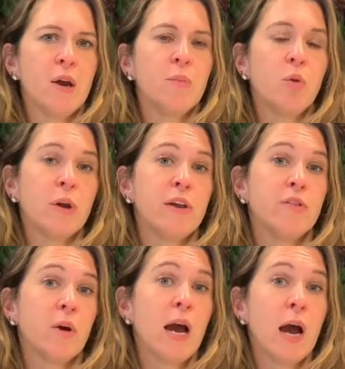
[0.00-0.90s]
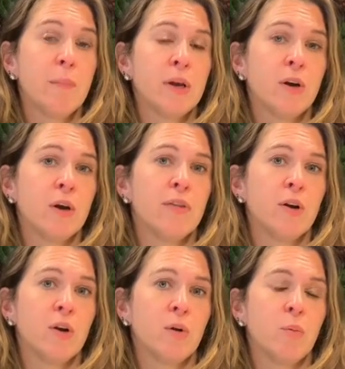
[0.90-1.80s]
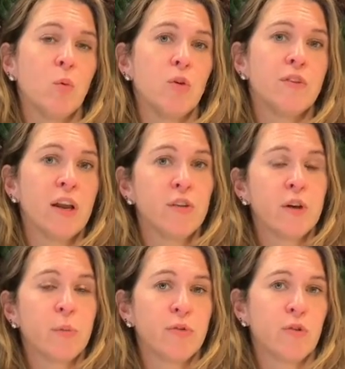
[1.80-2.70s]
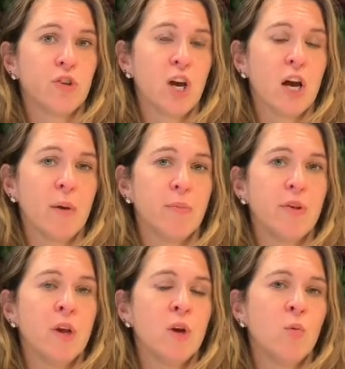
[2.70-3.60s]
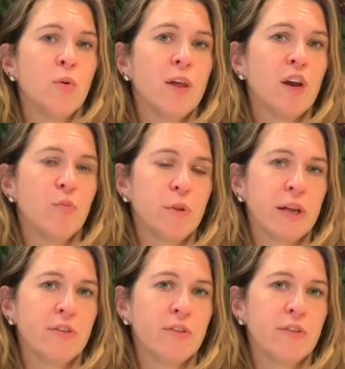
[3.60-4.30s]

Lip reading: employees are happier and they're more satisfied with their jobs when they have plants